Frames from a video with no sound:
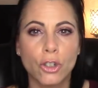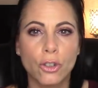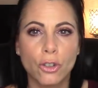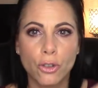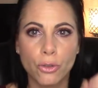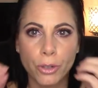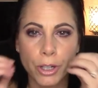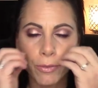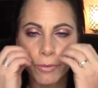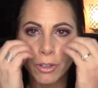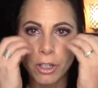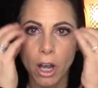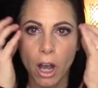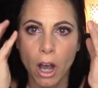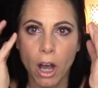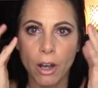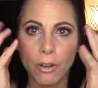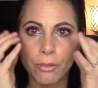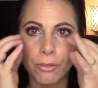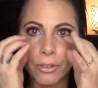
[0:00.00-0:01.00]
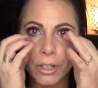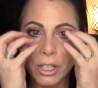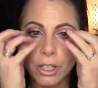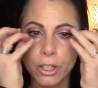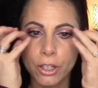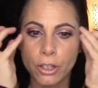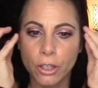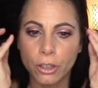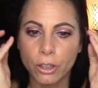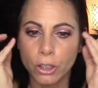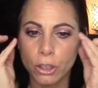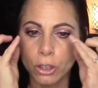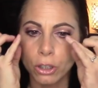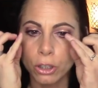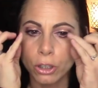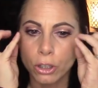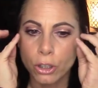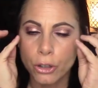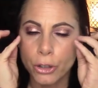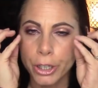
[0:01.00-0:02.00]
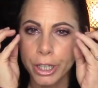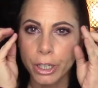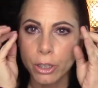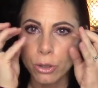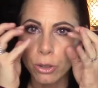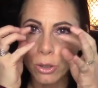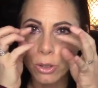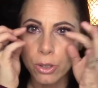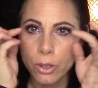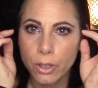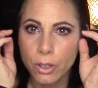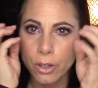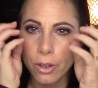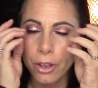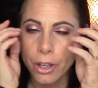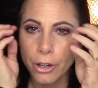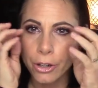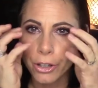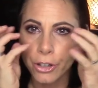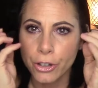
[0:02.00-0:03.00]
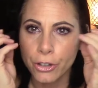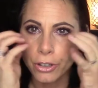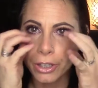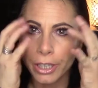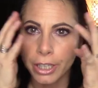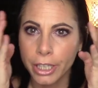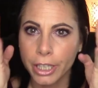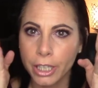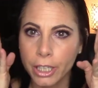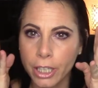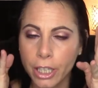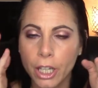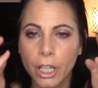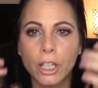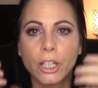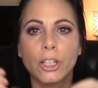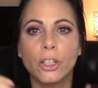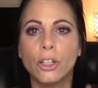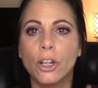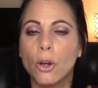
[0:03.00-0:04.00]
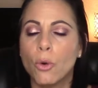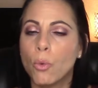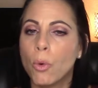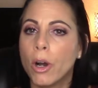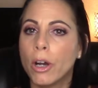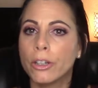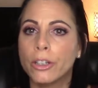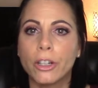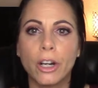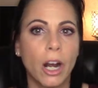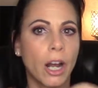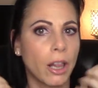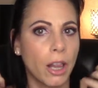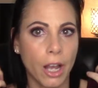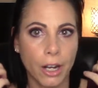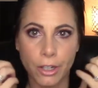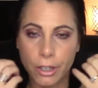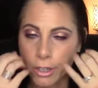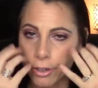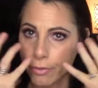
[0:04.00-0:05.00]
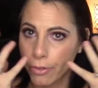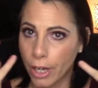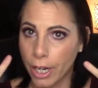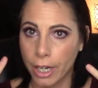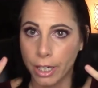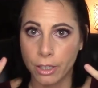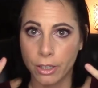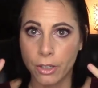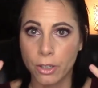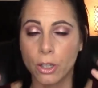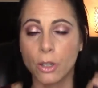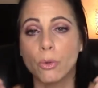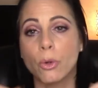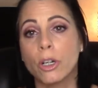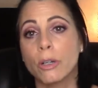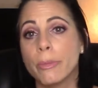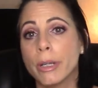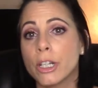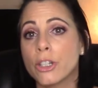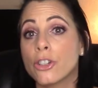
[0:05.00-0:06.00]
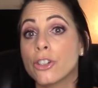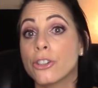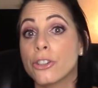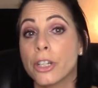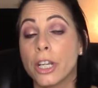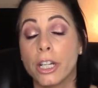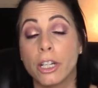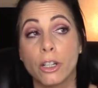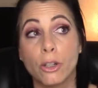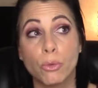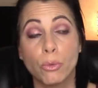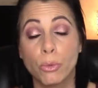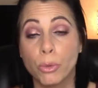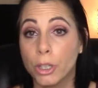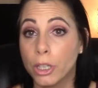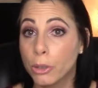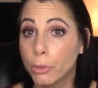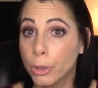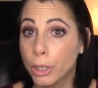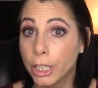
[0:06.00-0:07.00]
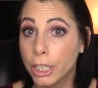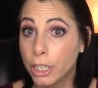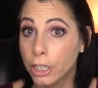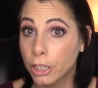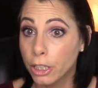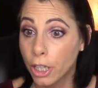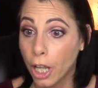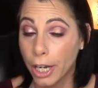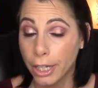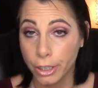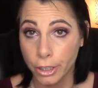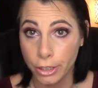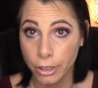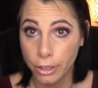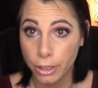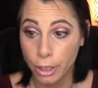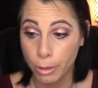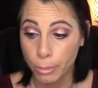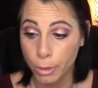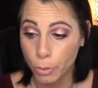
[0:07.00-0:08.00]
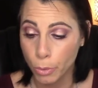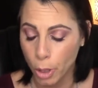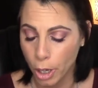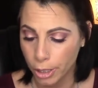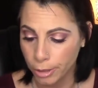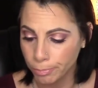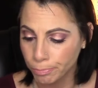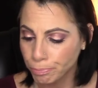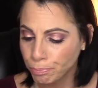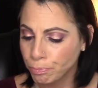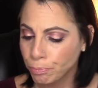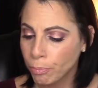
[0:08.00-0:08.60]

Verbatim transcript: drift off into the little crinkles there in your lid, you don't want your eyeliner to vein. So you want to make sure you're getting a really, really good liner, number one.